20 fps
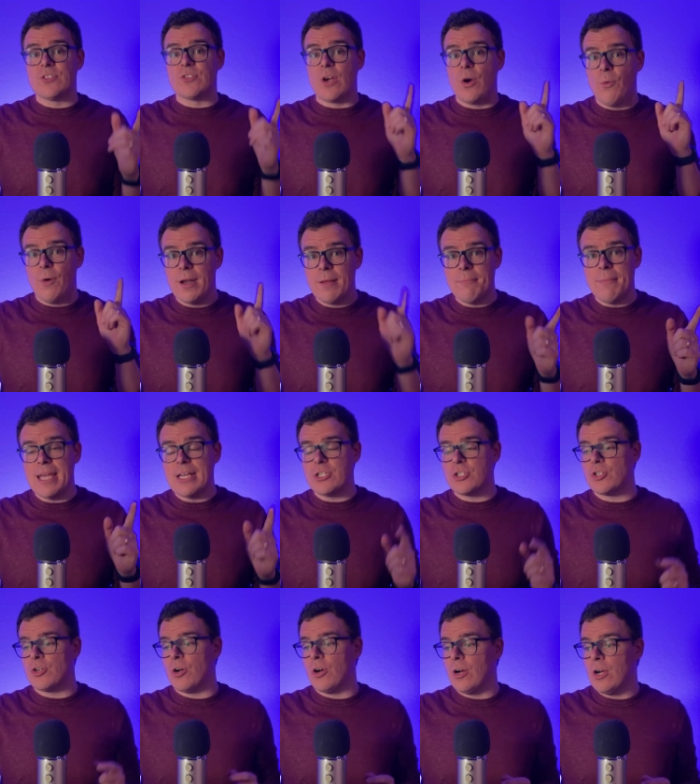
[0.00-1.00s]
So I want to make
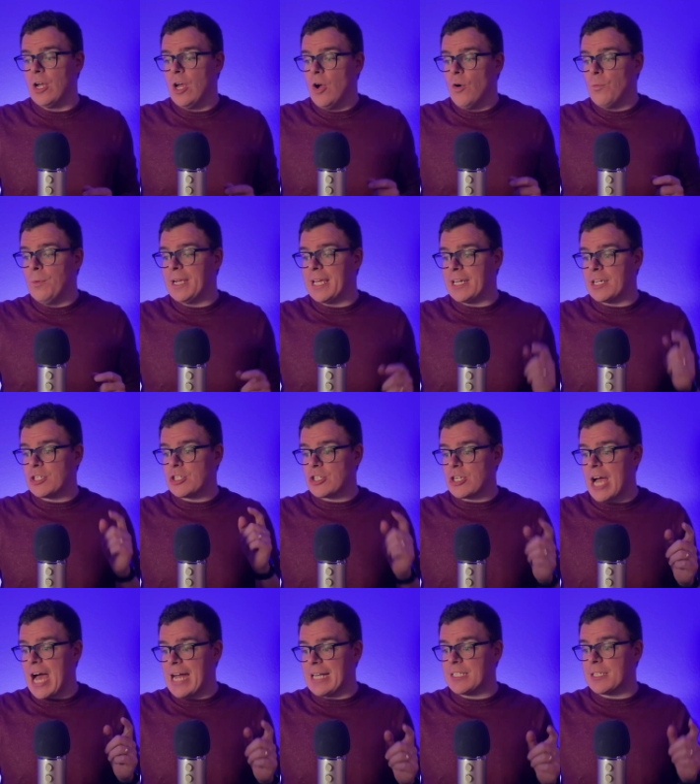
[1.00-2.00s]
sure we get a
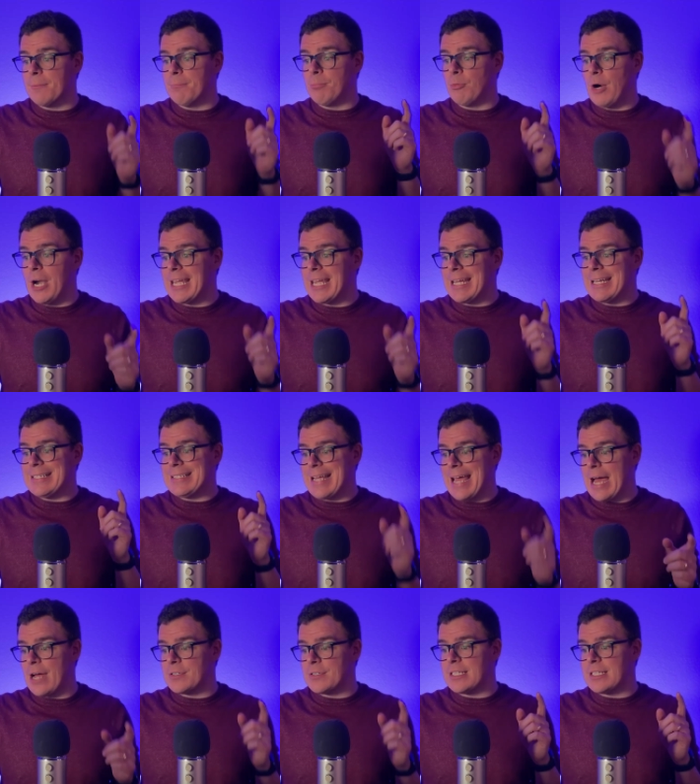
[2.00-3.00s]
shot to break it
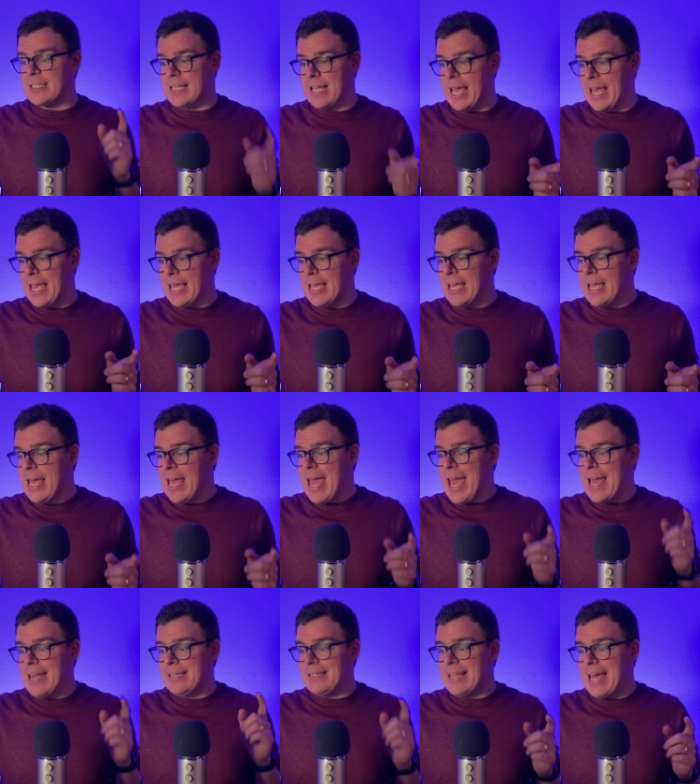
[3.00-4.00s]
down today.
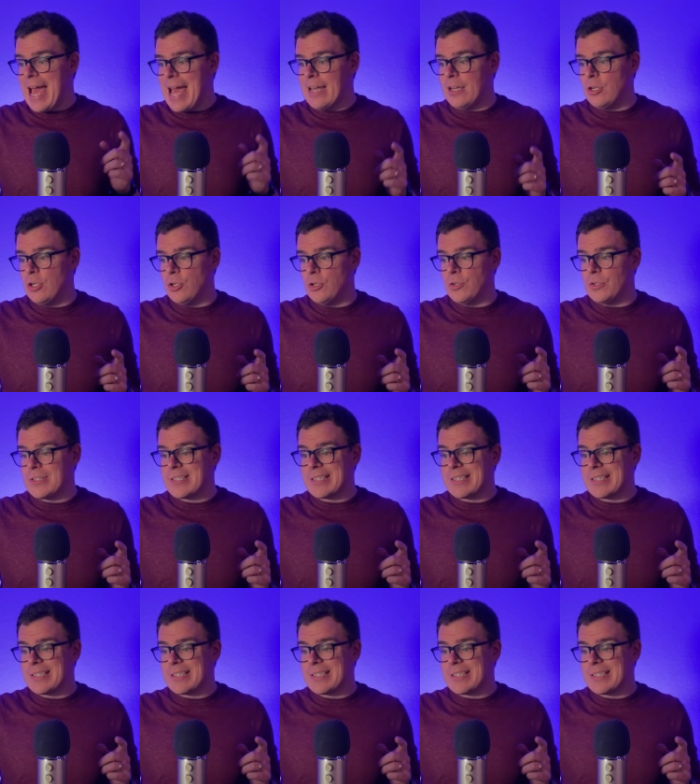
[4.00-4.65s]
And that news